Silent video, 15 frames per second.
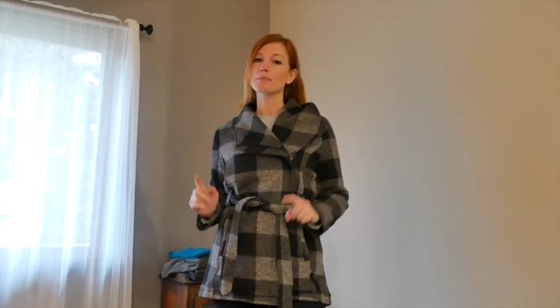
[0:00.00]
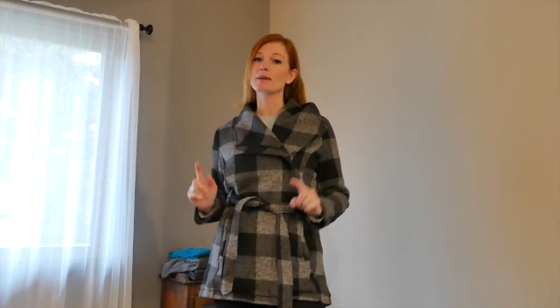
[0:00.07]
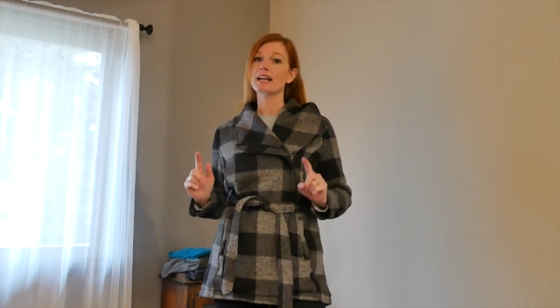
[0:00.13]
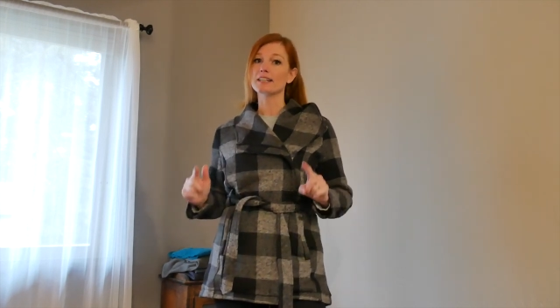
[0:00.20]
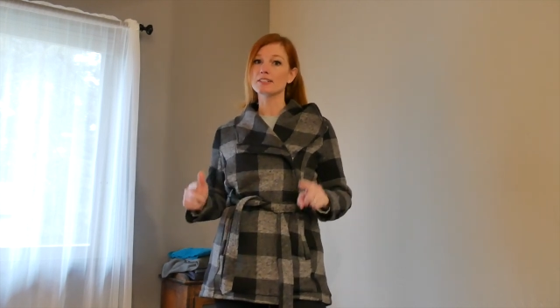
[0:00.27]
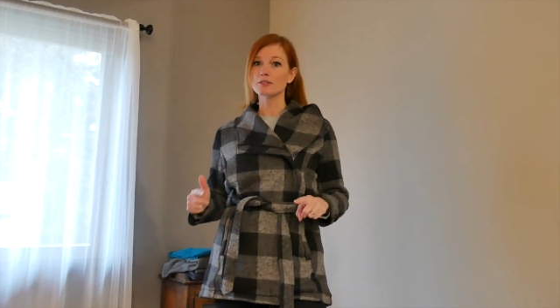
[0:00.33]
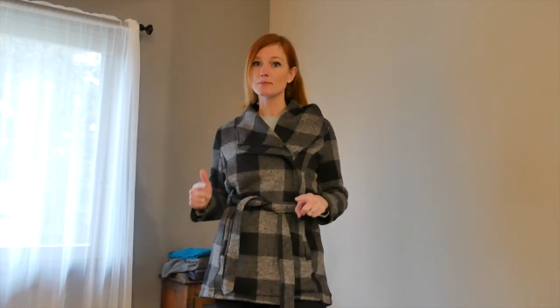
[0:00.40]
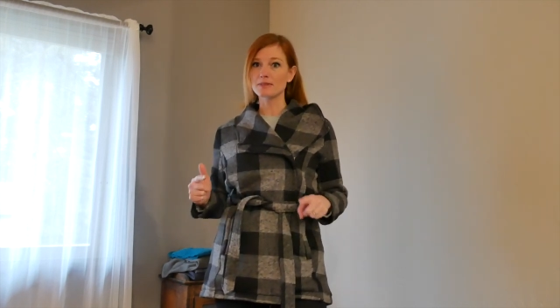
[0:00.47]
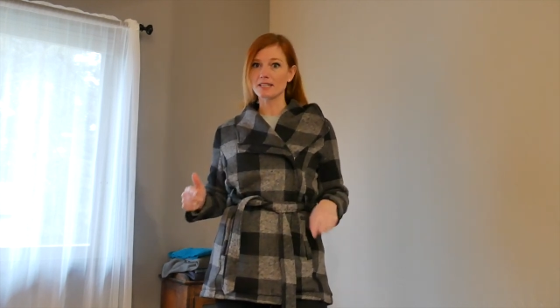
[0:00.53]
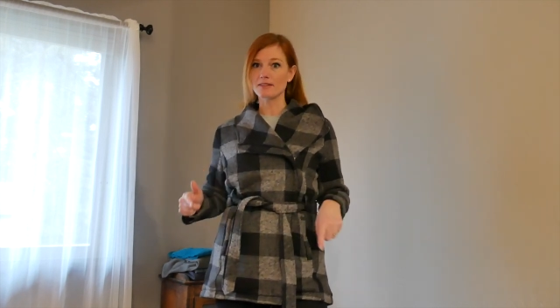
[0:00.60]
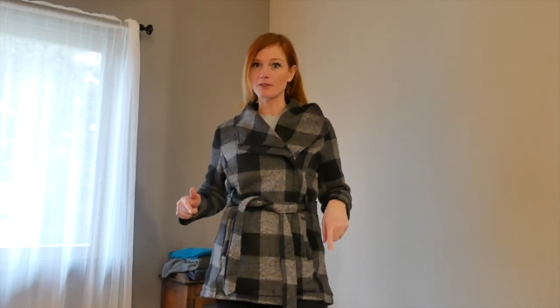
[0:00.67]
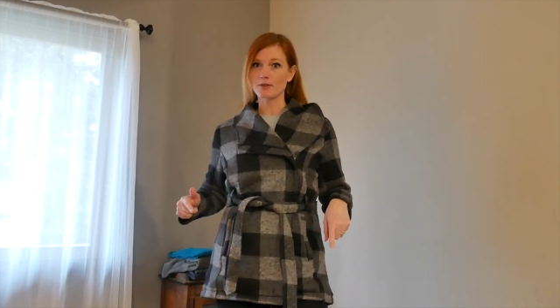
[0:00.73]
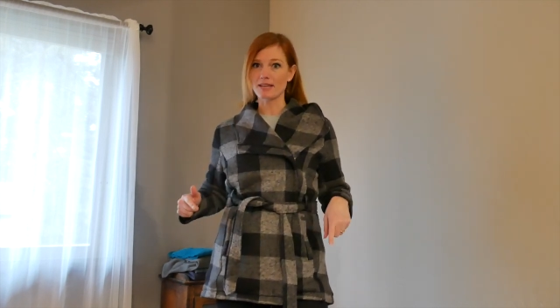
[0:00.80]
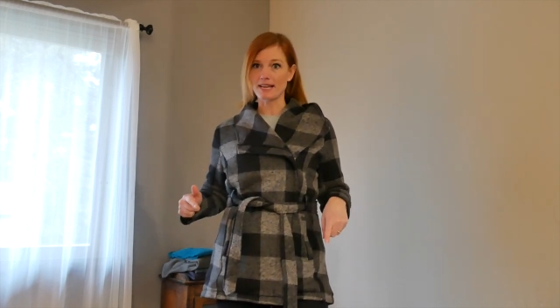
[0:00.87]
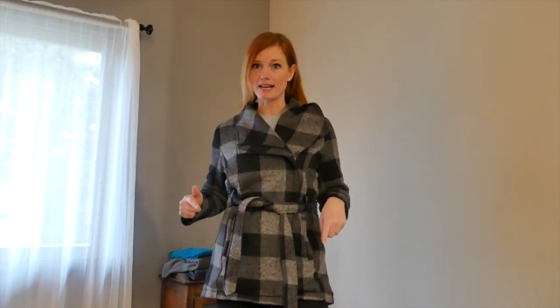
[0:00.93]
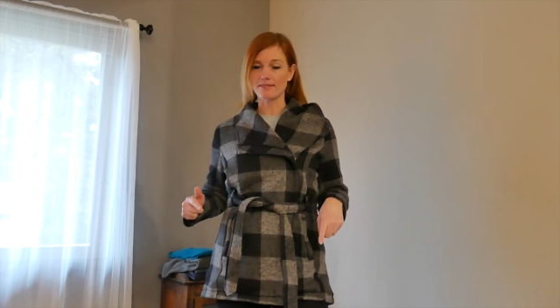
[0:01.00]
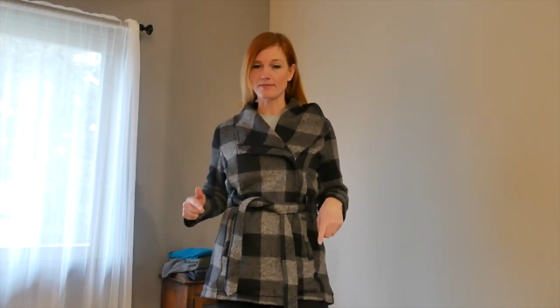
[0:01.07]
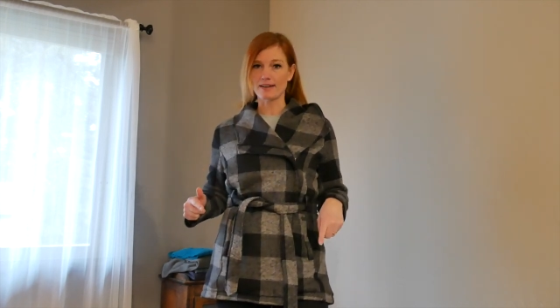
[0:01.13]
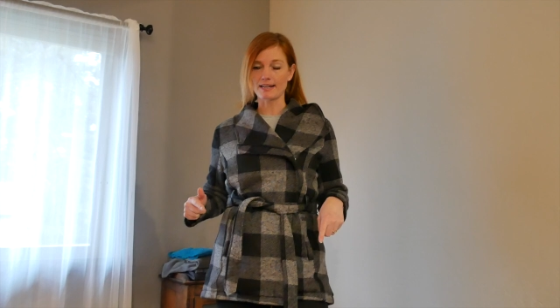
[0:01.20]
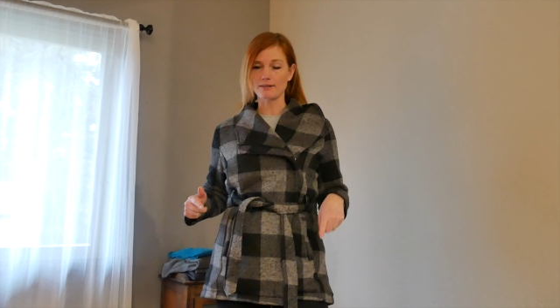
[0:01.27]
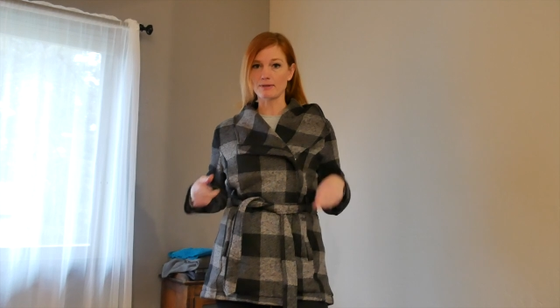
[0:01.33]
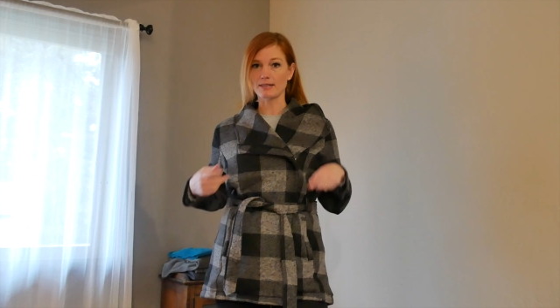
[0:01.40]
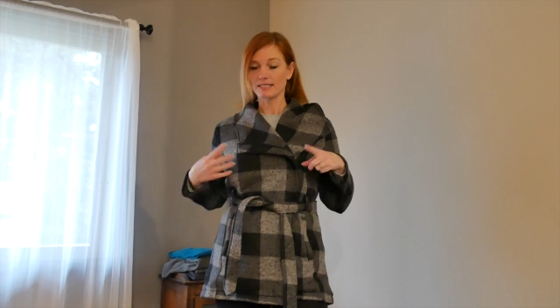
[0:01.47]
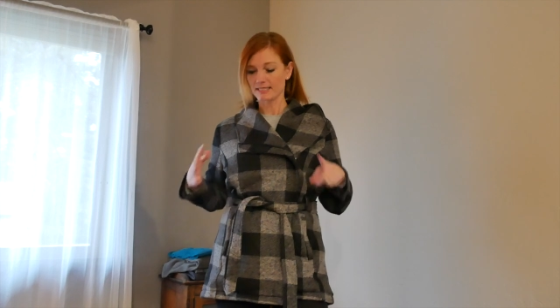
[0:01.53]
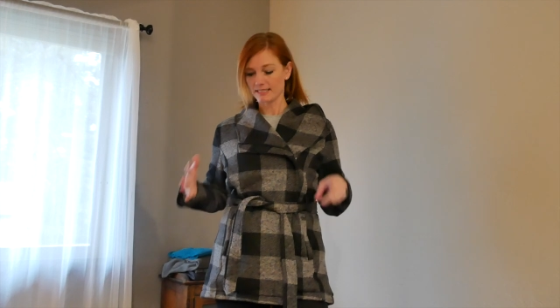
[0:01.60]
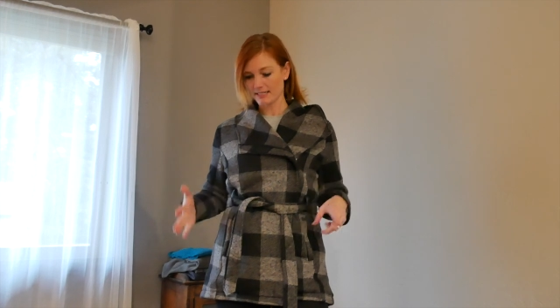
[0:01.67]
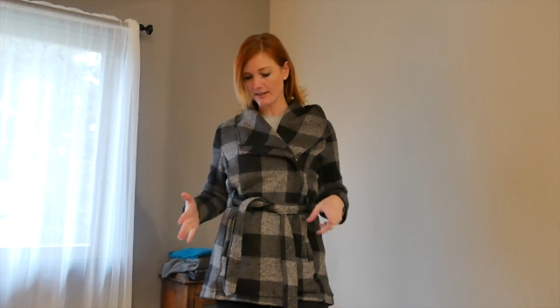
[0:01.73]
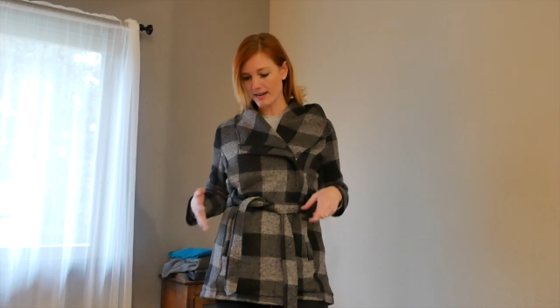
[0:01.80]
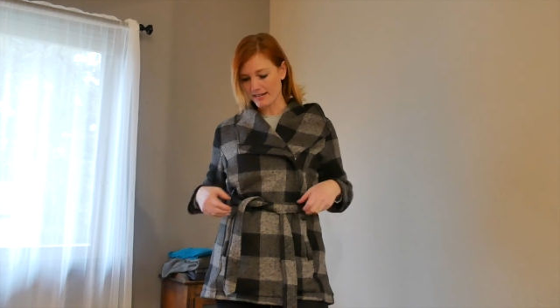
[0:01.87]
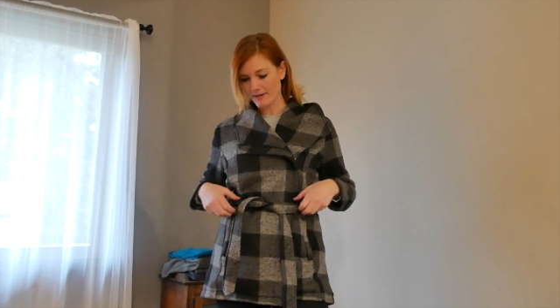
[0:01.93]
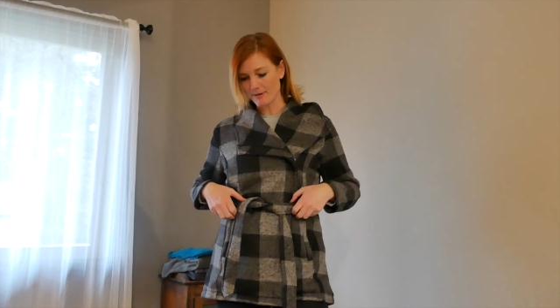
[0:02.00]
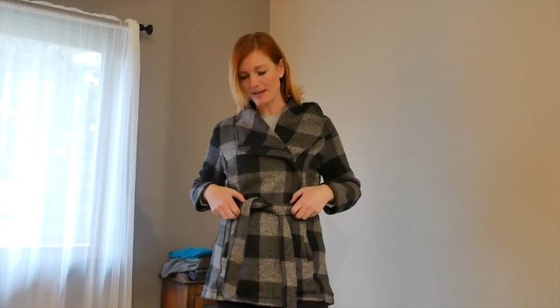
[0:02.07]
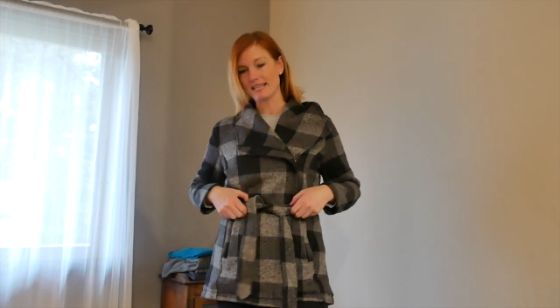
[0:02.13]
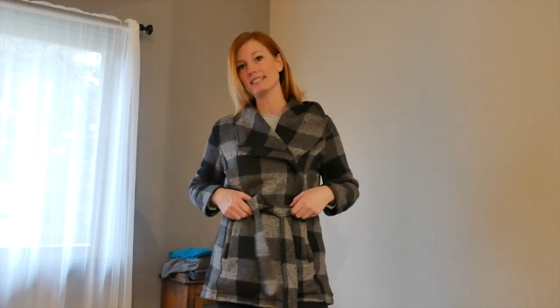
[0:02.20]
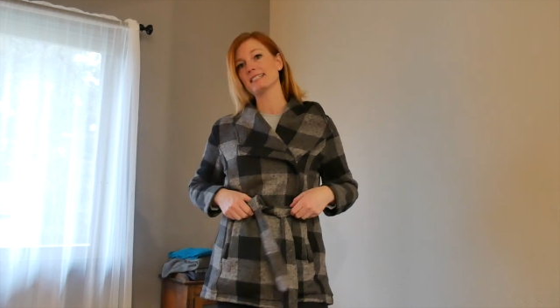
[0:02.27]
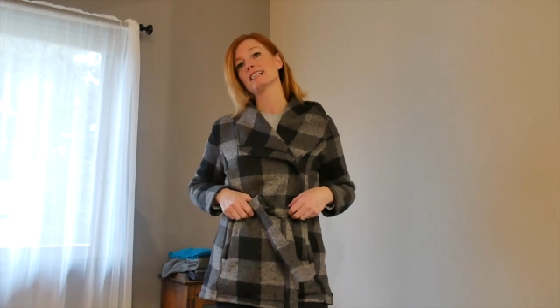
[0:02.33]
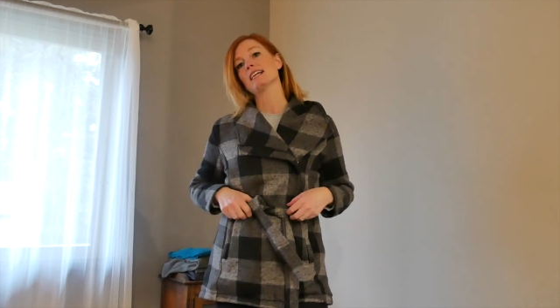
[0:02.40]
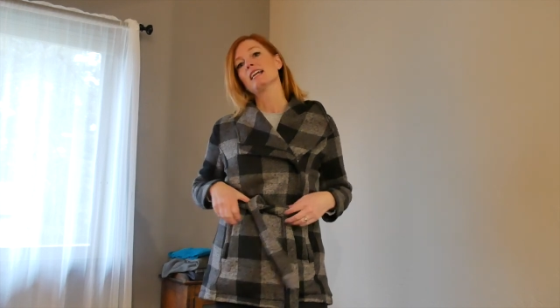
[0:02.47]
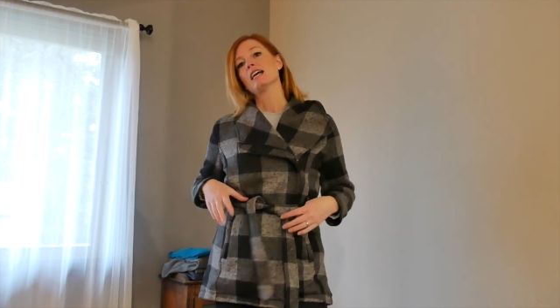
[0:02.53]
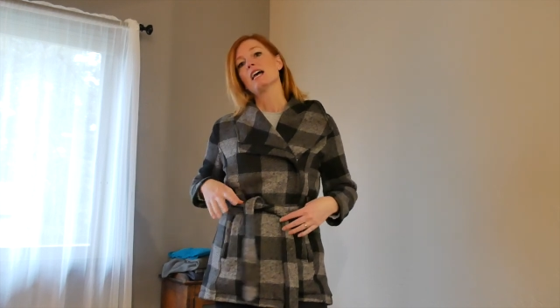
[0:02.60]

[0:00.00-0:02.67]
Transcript: but I do believe you can find one. So anyways,